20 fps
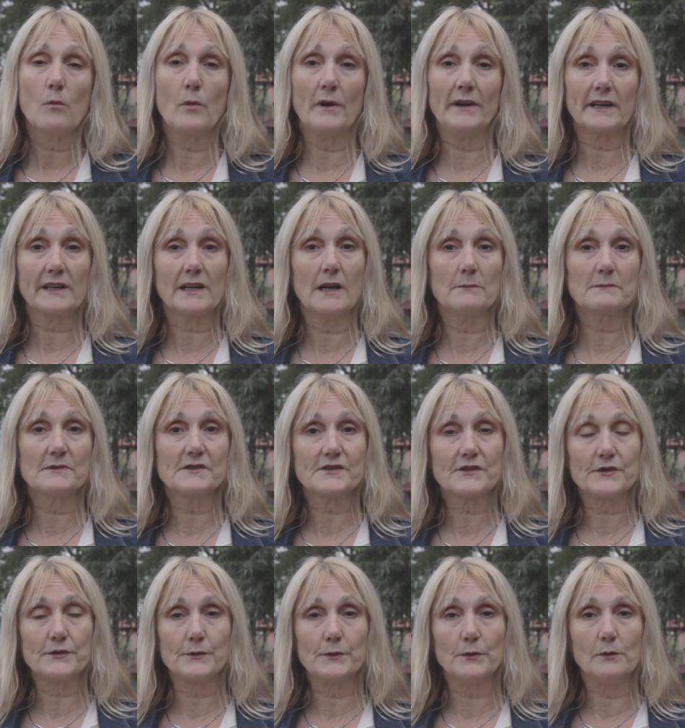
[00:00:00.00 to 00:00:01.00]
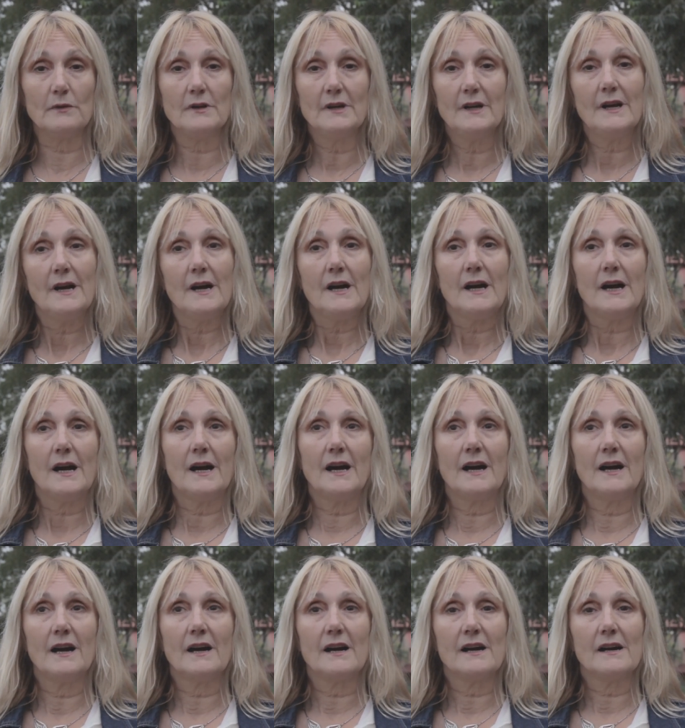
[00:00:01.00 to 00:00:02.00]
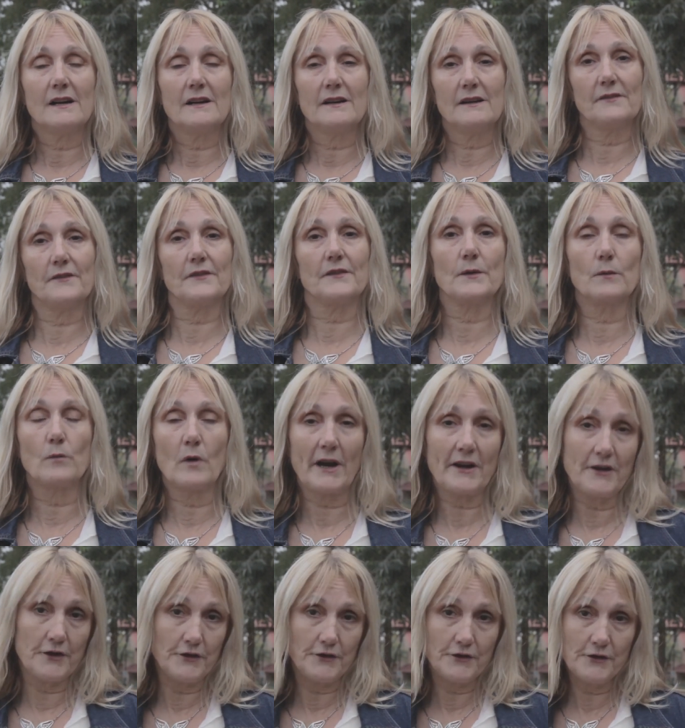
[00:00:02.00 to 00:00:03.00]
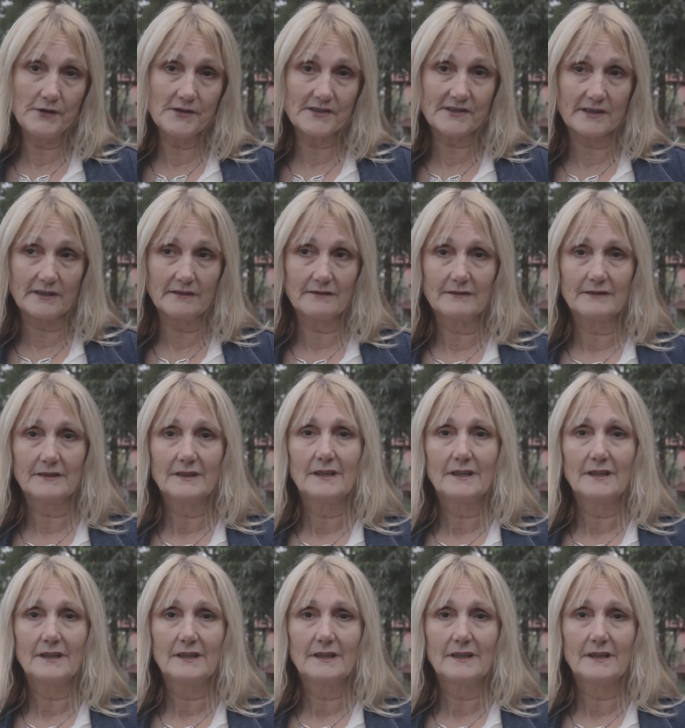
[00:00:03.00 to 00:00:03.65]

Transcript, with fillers: When it comes to uh, the way you use it,